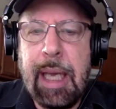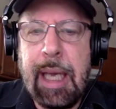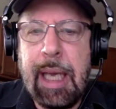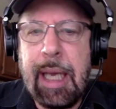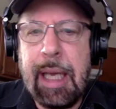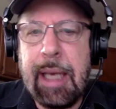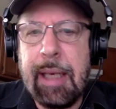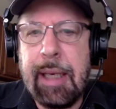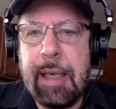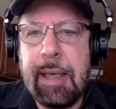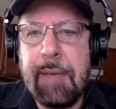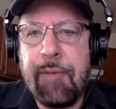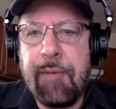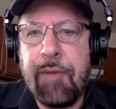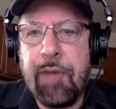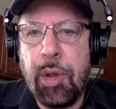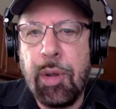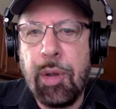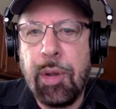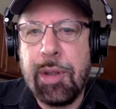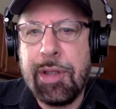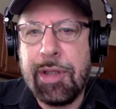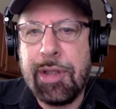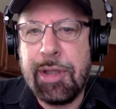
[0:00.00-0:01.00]
And if
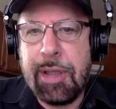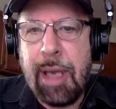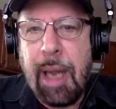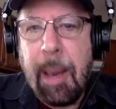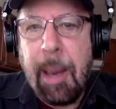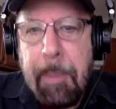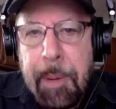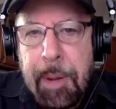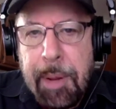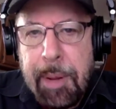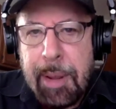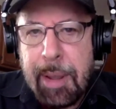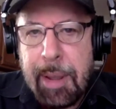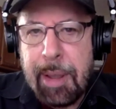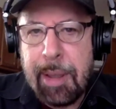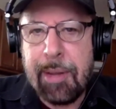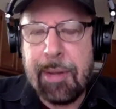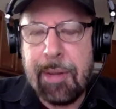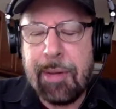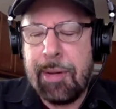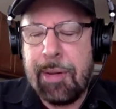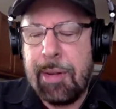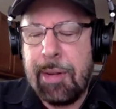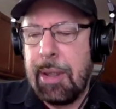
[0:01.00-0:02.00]
your
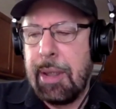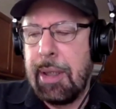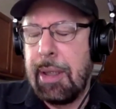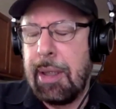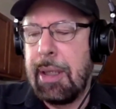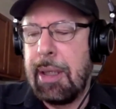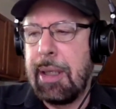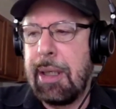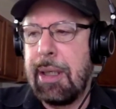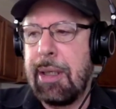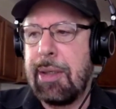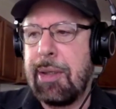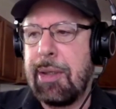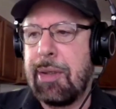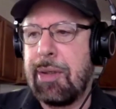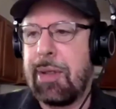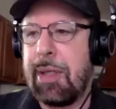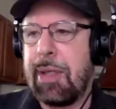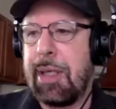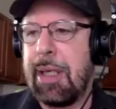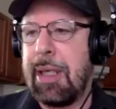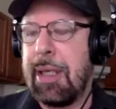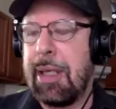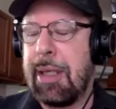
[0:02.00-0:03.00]
stubbornness
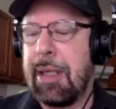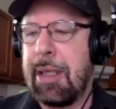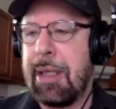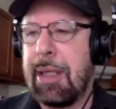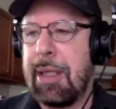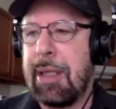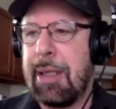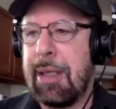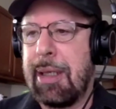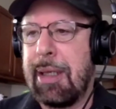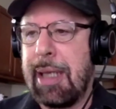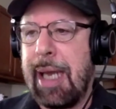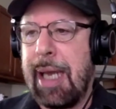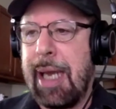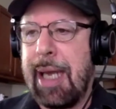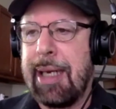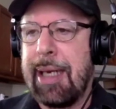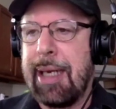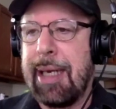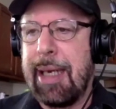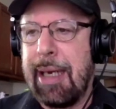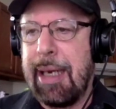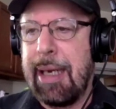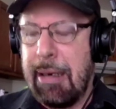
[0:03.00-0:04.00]
is in
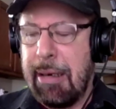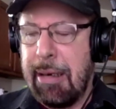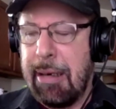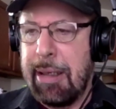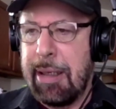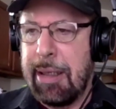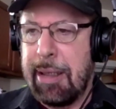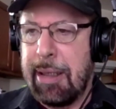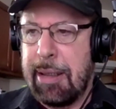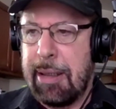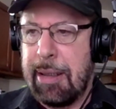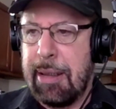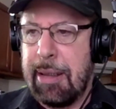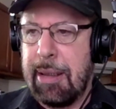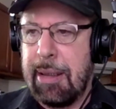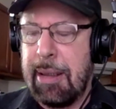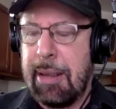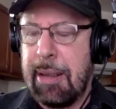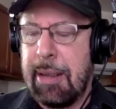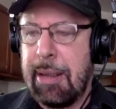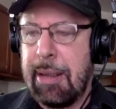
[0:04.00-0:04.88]
that area,